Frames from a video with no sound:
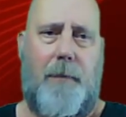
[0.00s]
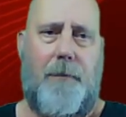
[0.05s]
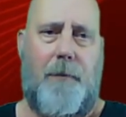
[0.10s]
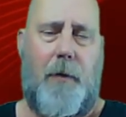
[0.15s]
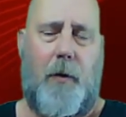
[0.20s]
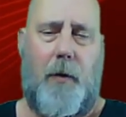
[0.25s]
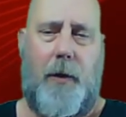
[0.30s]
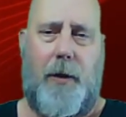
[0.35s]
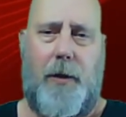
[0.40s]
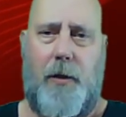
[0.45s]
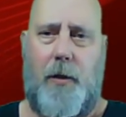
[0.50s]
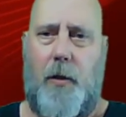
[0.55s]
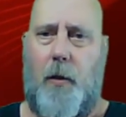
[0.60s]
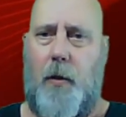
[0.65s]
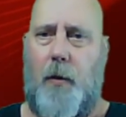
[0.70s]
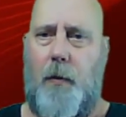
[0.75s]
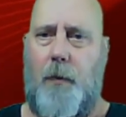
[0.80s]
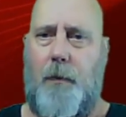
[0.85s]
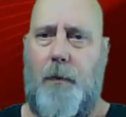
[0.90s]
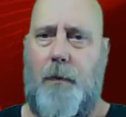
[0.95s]

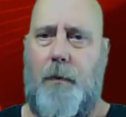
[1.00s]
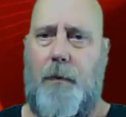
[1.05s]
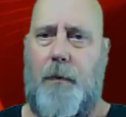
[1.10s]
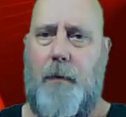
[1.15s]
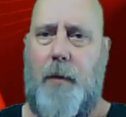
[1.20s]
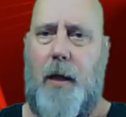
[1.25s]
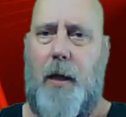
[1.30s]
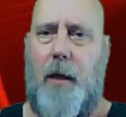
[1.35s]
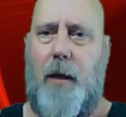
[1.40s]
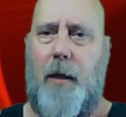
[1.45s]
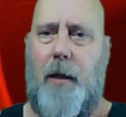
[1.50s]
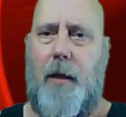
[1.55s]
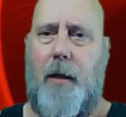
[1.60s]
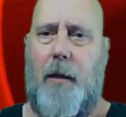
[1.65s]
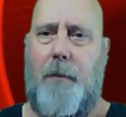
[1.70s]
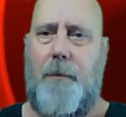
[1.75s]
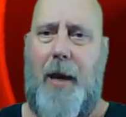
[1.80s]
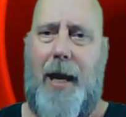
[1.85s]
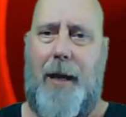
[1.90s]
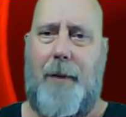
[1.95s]
original
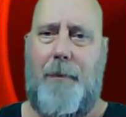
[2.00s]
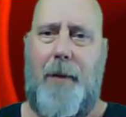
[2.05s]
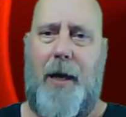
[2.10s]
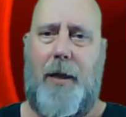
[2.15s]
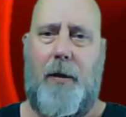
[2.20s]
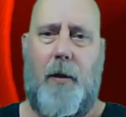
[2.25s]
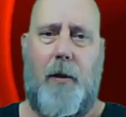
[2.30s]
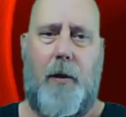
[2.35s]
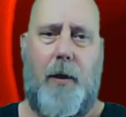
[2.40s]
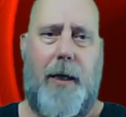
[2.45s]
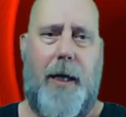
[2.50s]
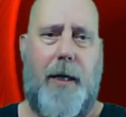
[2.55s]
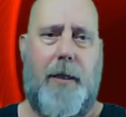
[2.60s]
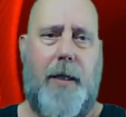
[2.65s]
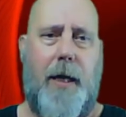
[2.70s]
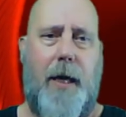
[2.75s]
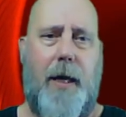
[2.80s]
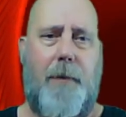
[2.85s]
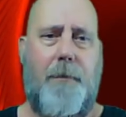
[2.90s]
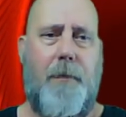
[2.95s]
Pac-Man
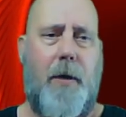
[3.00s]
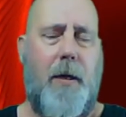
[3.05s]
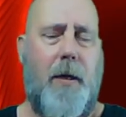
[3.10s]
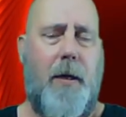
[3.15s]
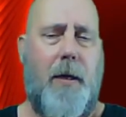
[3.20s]
arcade game.